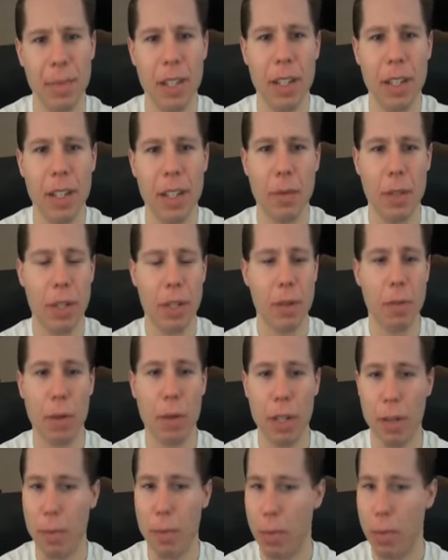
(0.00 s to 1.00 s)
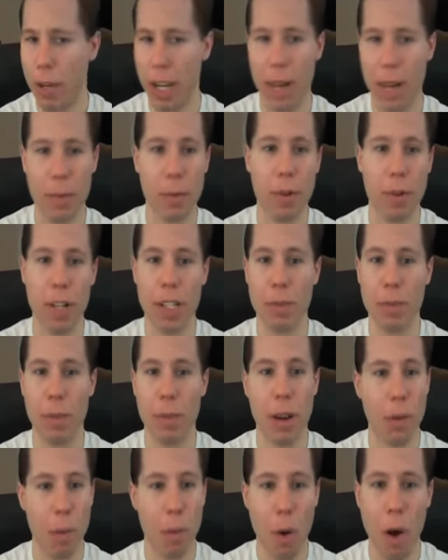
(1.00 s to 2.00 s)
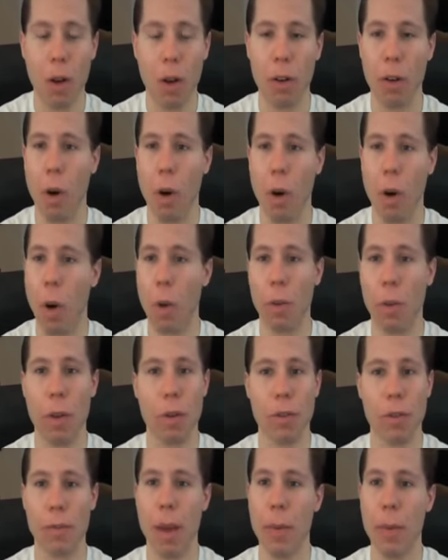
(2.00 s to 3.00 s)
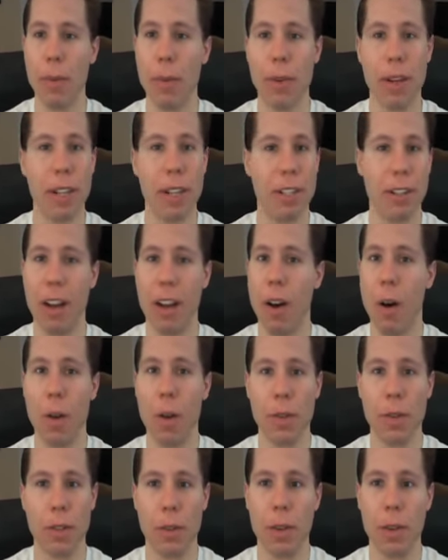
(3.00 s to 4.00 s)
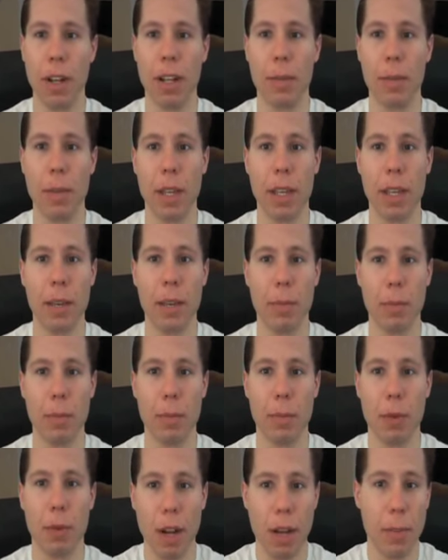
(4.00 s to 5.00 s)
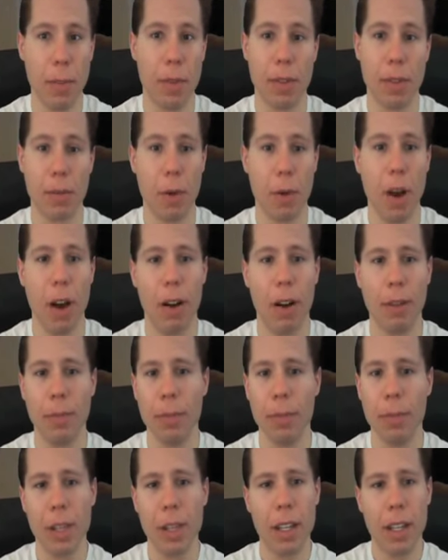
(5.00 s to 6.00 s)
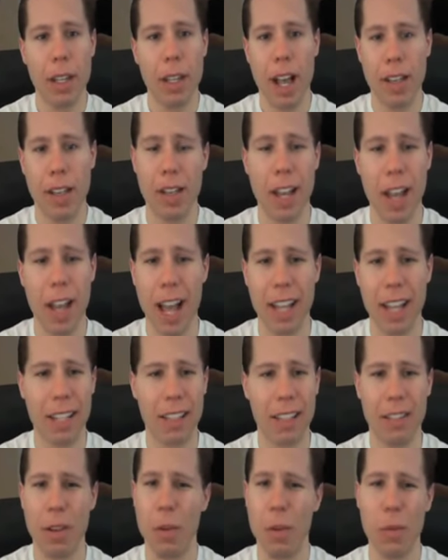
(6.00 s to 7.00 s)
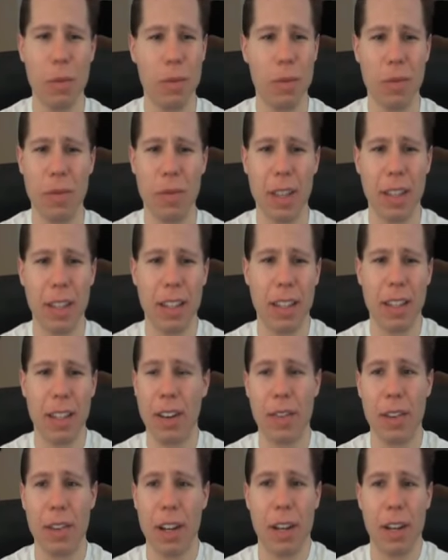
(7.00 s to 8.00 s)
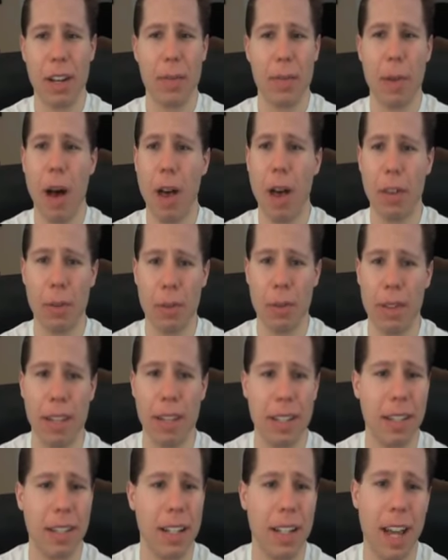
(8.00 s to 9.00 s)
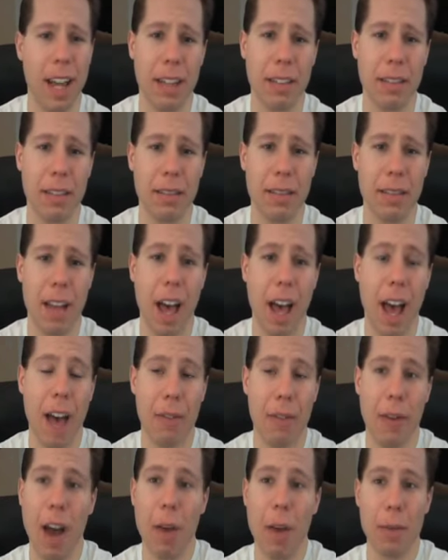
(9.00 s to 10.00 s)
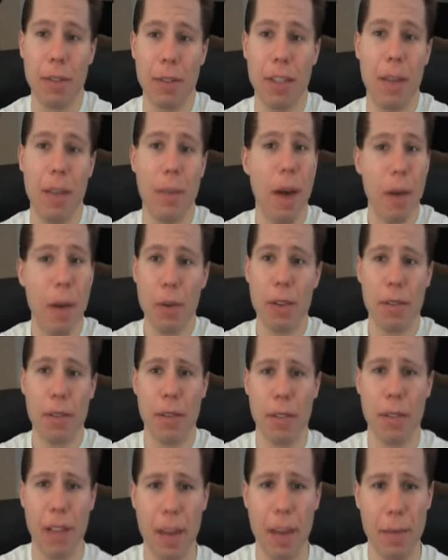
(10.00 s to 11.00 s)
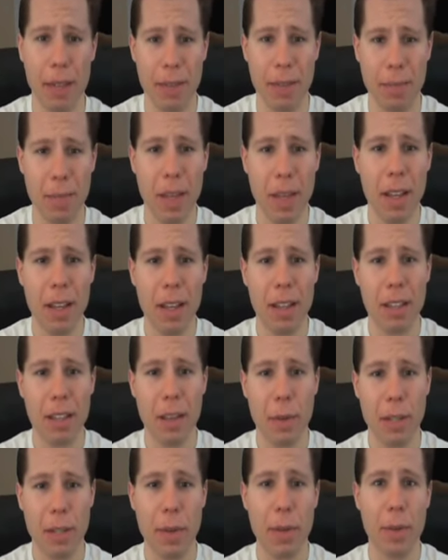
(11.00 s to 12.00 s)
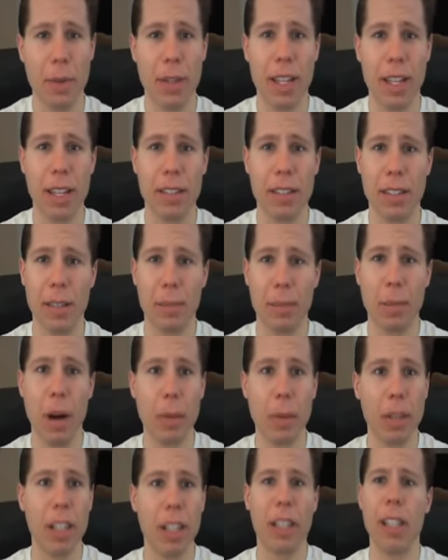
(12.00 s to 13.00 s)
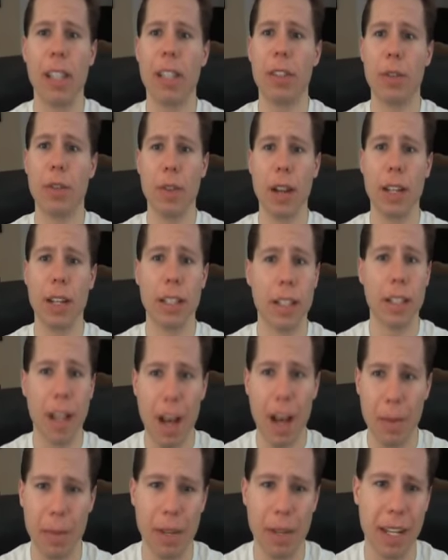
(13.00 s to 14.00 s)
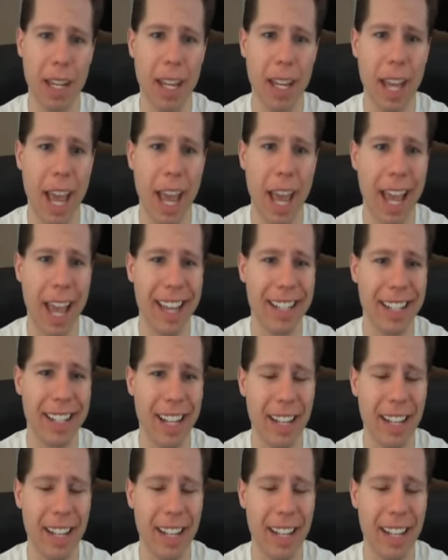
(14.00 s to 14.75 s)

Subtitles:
when you bring up Chris Benoit, all those memories are also going to be brought up as well. So I don't think that they're even going to bother with it. And if I was them, I wouldn't. I mean, WWE is a publicly traded company, and